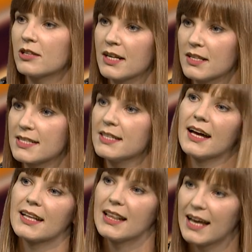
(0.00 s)
Organ is
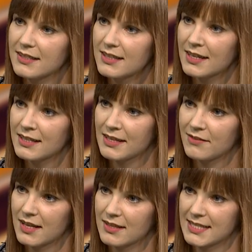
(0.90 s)
in Atlanta, and
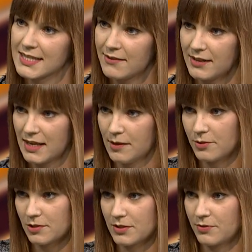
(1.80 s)
they've got seven
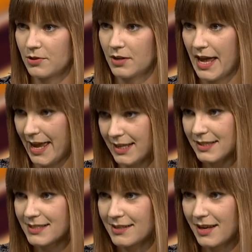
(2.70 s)
keyboards for
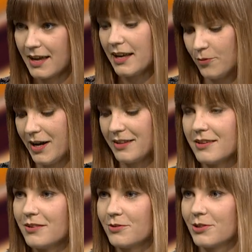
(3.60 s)
hands and one uh,